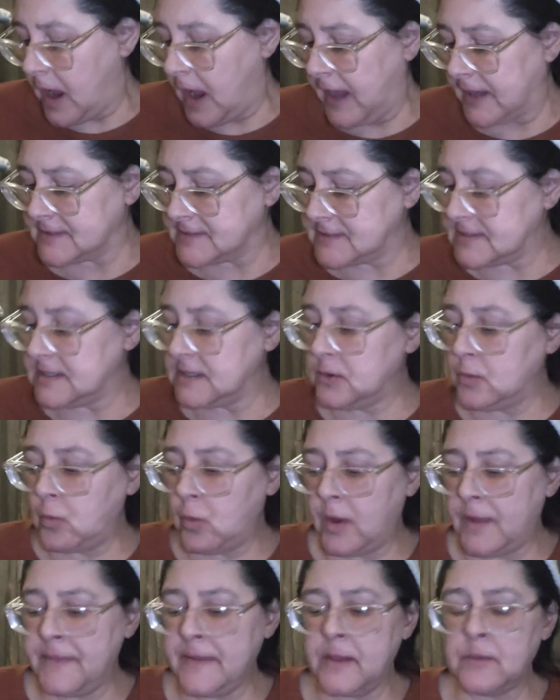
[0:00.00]
I seen
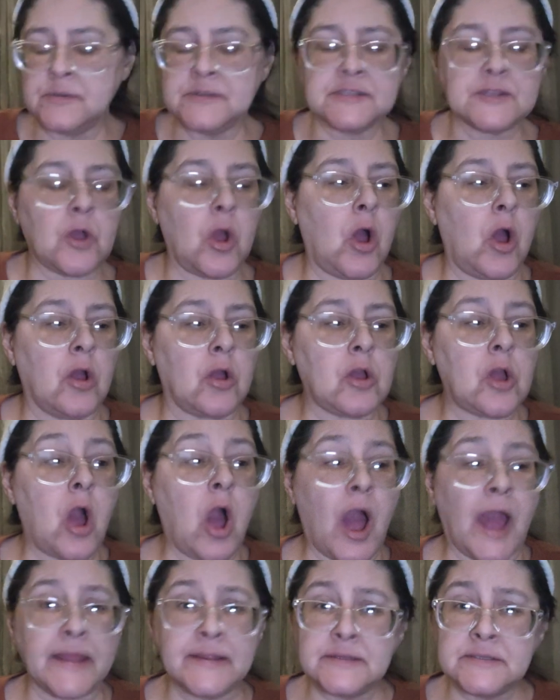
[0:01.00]
one that was called
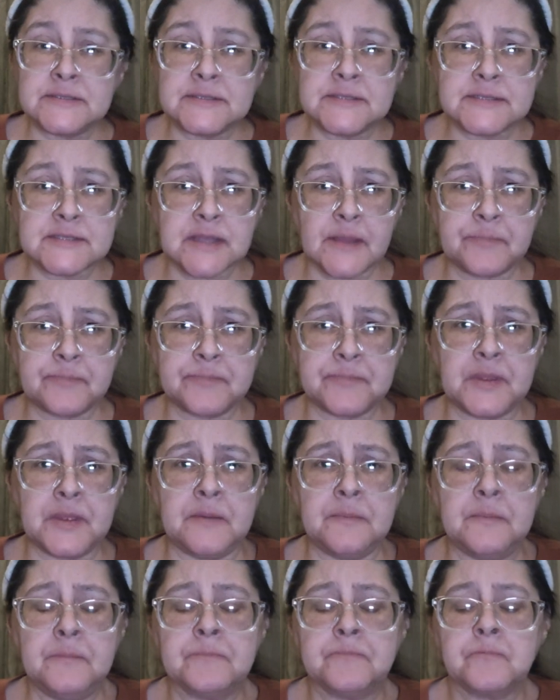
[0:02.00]
cotton
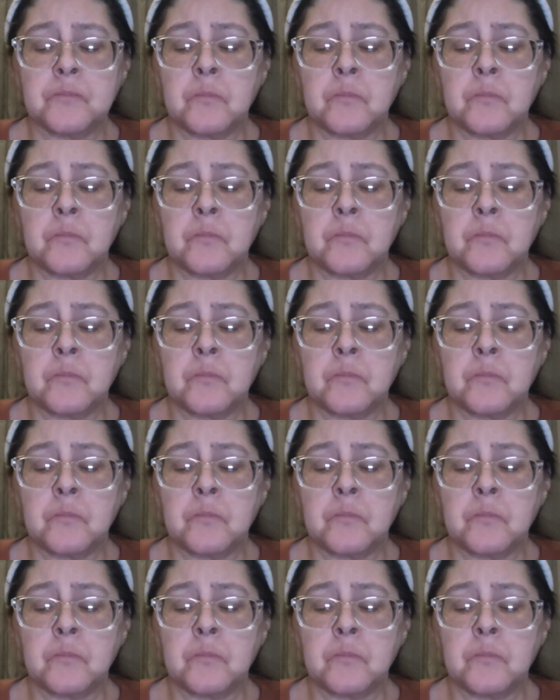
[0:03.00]
something.